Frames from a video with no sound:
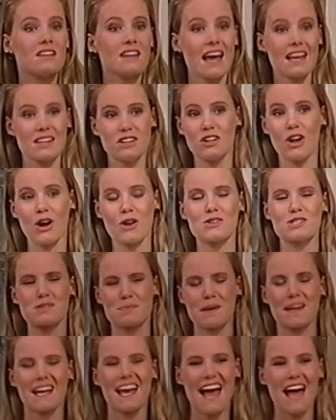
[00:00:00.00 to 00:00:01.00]
Yeah, you know,
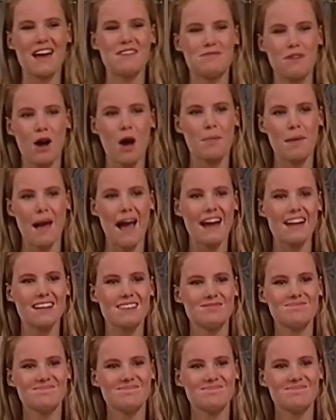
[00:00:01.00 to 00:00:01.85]
spring ahead, fall back.